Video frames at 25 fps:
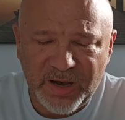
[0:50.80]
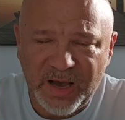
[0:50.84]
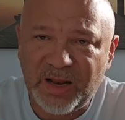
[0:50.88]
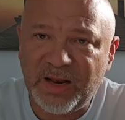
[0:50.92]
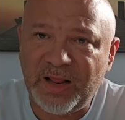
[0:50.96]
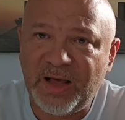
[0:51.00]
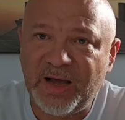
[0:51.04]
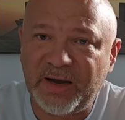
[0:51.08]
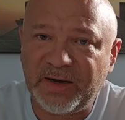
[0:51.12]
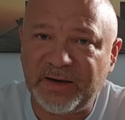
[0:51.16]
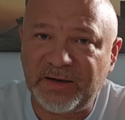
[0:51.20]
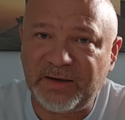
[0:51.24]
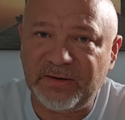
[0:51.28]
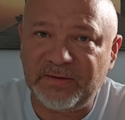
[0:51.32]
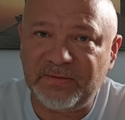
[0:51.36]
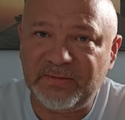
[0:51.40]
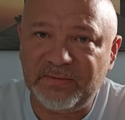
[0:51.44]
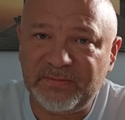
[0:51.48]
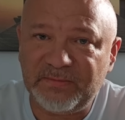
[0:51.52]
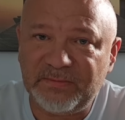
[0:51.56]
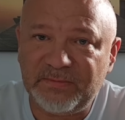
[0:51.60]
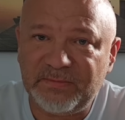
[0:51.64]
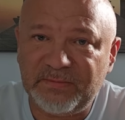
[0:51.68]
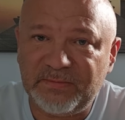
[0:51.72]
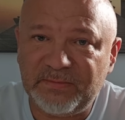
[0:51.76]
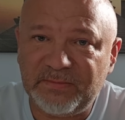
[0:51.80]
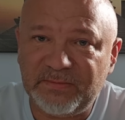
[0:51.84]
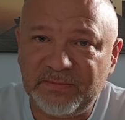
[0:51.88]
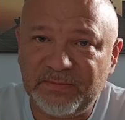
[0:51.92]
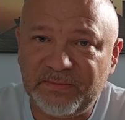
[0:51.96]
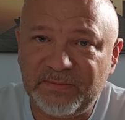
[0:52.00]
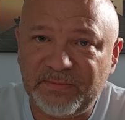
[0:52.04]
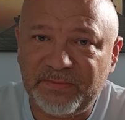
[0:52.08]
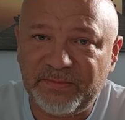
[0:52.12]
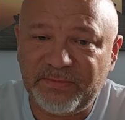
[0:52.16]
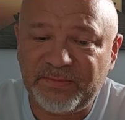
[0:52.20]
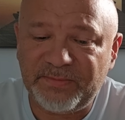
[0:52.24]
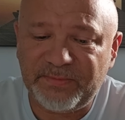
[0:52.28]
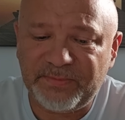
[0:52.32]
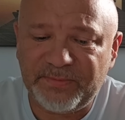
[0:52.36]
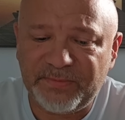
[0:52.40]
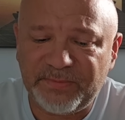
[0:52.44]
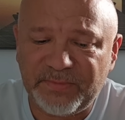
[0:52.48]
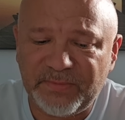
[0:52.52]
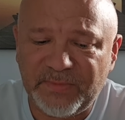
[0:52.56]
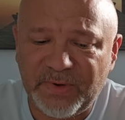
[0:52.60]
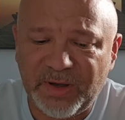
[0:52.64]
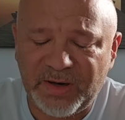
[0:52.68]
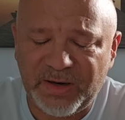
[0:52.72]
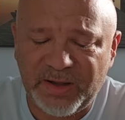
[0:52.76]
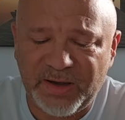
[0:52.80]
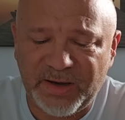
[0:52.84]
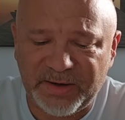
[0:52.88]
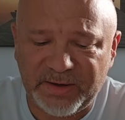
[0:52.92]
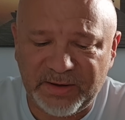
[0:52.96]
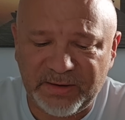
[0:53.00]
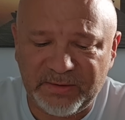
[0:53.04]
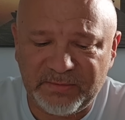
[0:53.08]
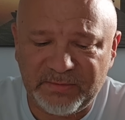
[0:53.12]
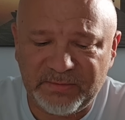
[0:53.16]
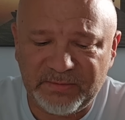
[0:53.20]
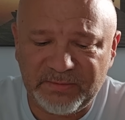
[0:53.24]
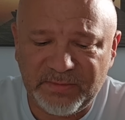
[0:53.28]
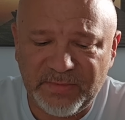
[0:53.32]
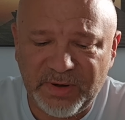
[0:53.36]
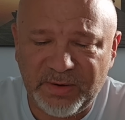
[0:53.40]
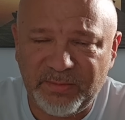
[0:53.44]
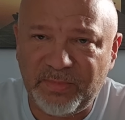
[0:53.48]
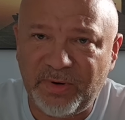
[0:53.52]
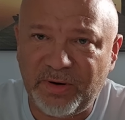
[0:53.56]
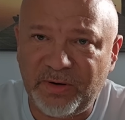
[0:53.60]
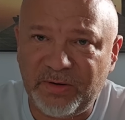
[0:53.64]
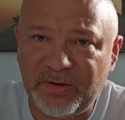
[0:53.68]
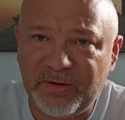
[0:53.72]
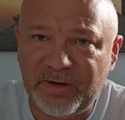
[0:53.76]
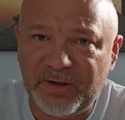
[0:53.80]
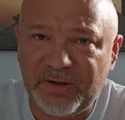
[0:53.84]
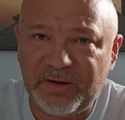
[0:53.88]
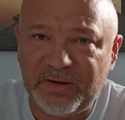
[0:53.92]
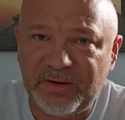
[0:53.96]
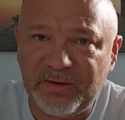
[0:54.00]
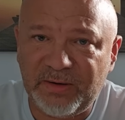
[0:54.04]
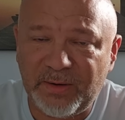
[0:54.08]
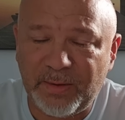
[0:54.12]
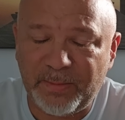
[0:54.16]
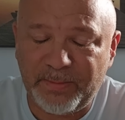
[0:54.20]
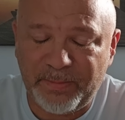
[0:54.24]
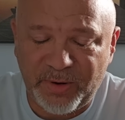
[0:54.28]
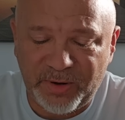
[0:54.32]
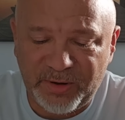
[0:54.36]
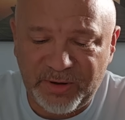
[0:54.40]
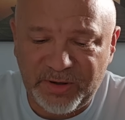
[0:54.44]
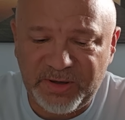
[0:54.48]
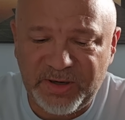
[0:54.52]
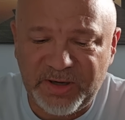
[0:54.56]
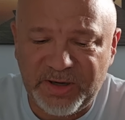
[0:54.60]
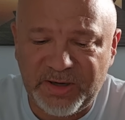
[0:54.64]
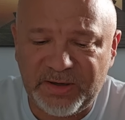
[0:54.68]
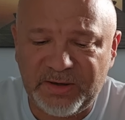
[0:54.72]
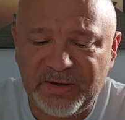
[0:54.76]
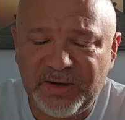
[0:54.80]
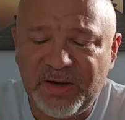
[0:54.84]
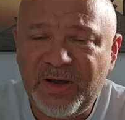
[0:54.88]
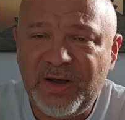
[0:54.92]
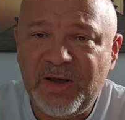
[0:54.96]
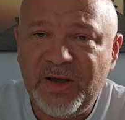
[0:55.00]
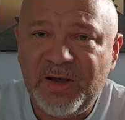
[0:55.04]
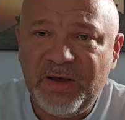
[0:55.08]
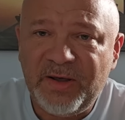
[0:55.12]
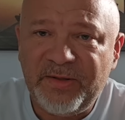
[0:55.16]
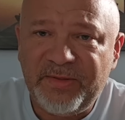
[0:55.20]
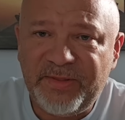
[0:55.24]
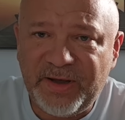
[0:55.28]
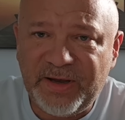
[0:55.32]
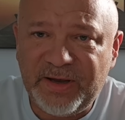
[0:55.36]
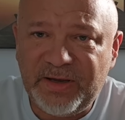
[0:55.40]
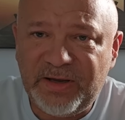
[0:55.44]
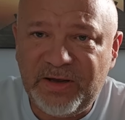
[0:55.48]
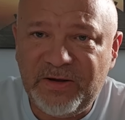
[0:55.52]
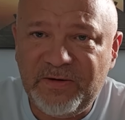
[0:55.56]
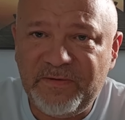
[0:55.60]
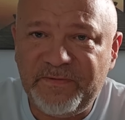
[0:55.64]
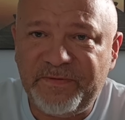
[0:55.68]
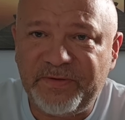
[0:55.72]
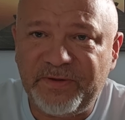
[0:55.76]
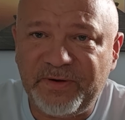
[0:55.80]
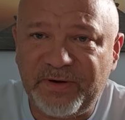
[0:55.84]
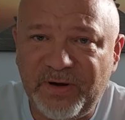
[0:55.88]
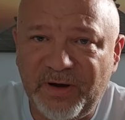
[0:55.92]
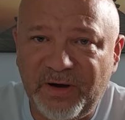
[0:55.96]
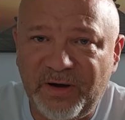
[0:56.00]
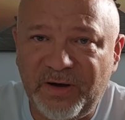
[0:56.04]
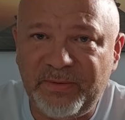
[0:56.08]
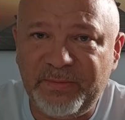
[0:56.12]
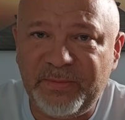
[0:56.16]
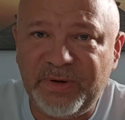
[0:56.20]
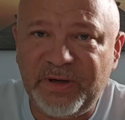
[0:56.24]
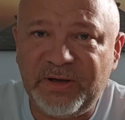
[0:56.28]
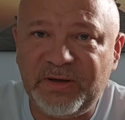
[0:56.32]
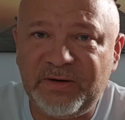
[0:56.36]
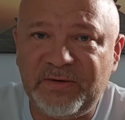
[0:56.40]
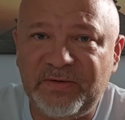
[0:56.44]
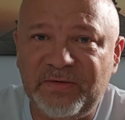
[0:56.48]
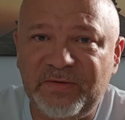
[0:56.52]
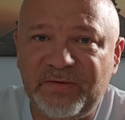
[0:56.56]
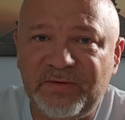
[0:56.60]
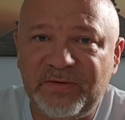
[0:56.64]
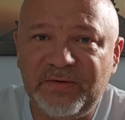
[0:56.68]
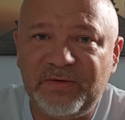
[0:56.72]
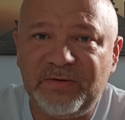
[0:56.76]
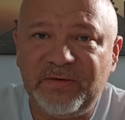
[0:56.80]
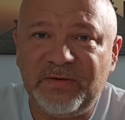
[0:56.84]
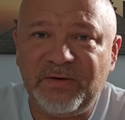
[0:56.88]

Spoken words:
I like it. And Bernadette, thank you for the comment.